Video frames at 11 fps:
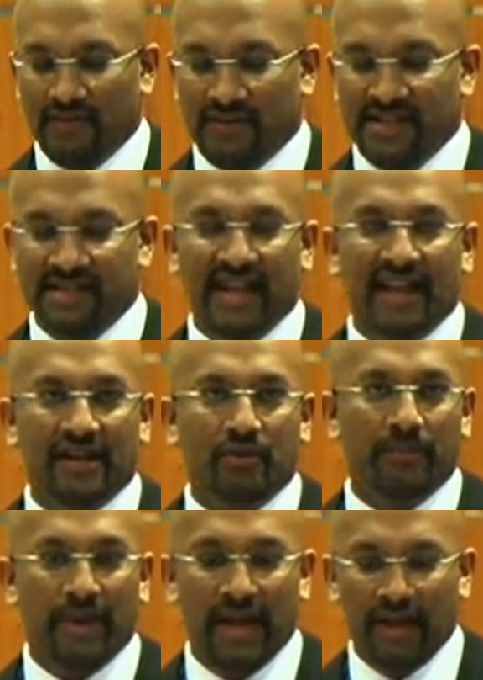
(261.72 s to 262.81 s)
This
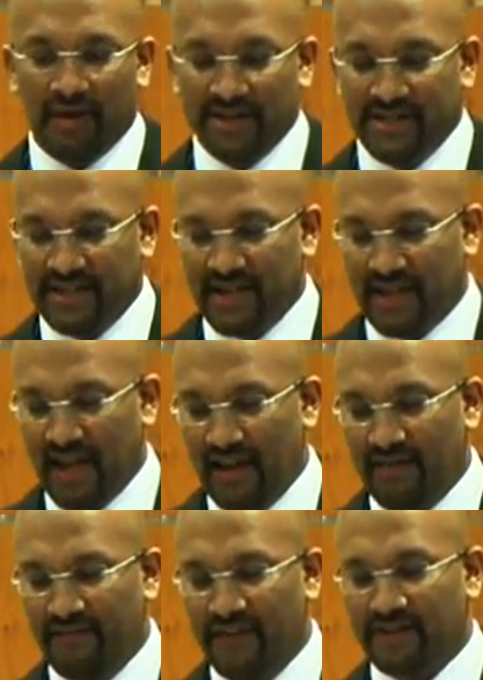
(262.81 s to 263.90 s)
inadequate pay rise yet
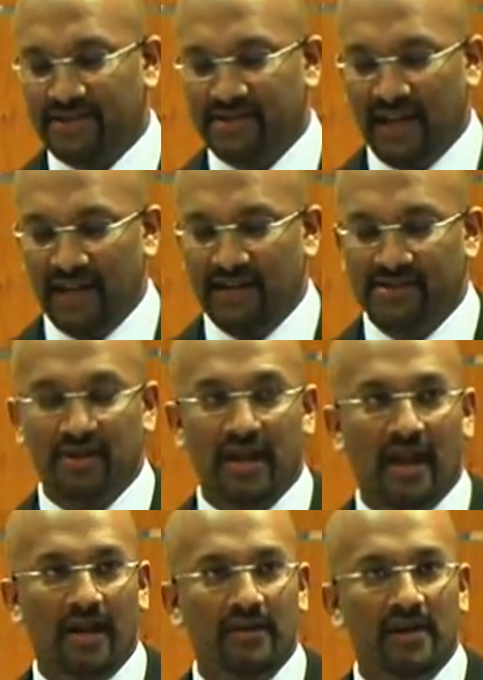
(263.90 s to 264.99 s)
again fails to take into
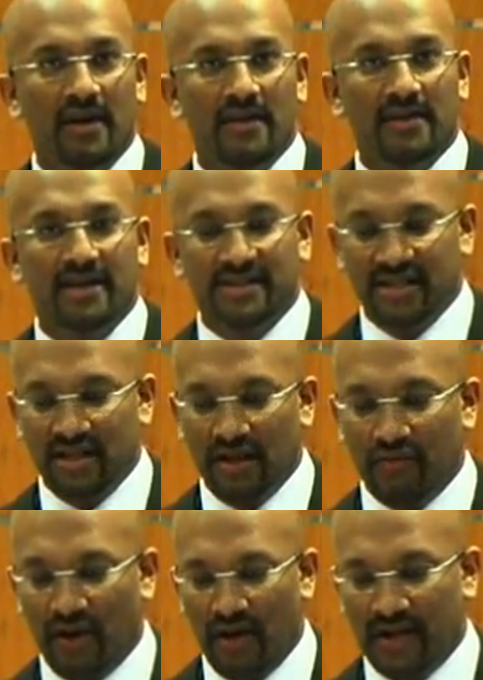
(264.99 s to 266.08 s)
account the continuing
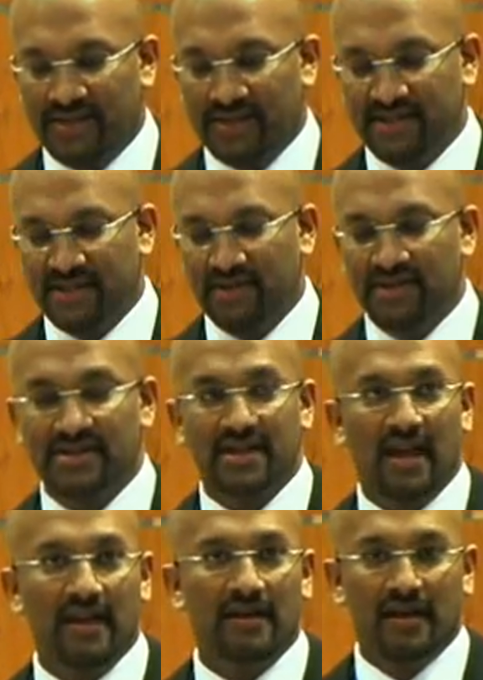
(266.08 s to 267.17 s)
rise in student
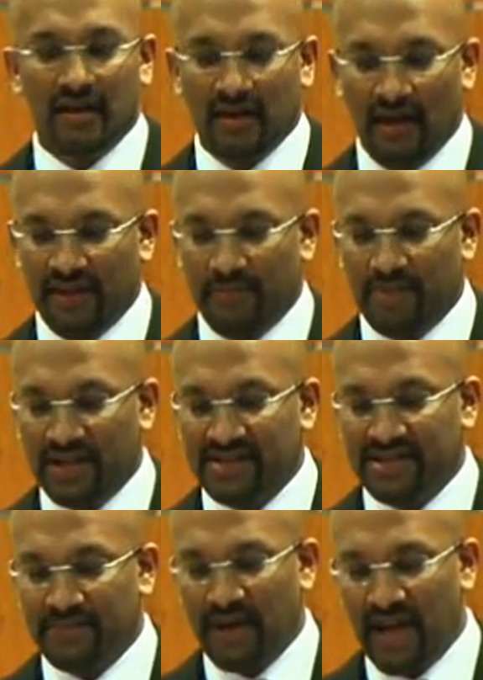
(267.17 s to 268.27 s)
debt and the
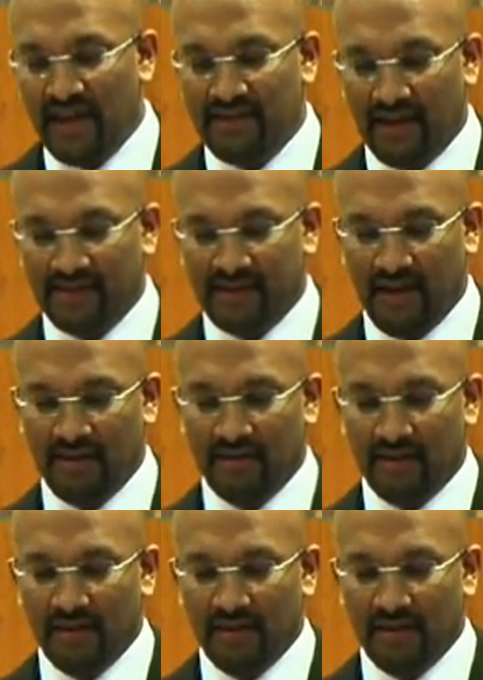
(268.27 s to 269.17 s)
ability to pay that debt,